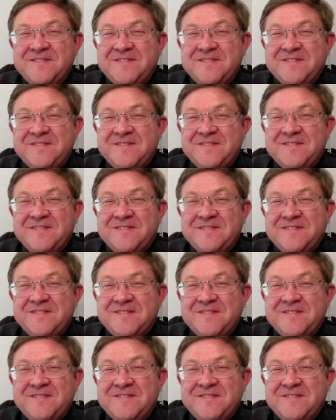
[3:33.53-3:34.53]

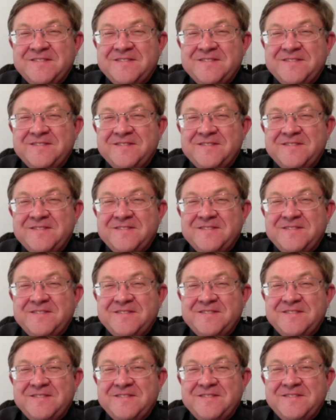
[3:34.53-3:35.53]

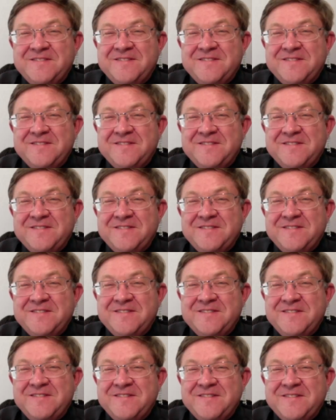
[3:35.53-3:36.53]

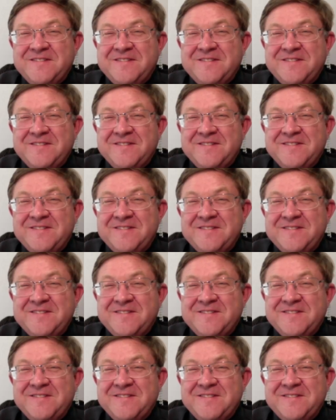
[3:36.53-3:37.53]

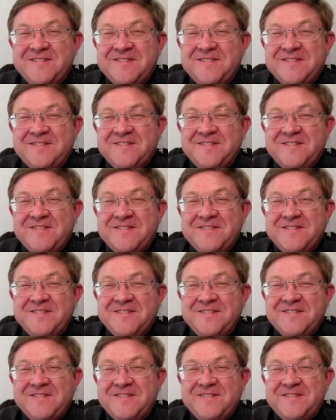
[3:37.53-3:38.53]

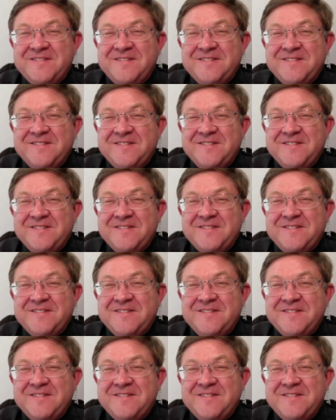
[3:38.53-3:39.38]
(silent)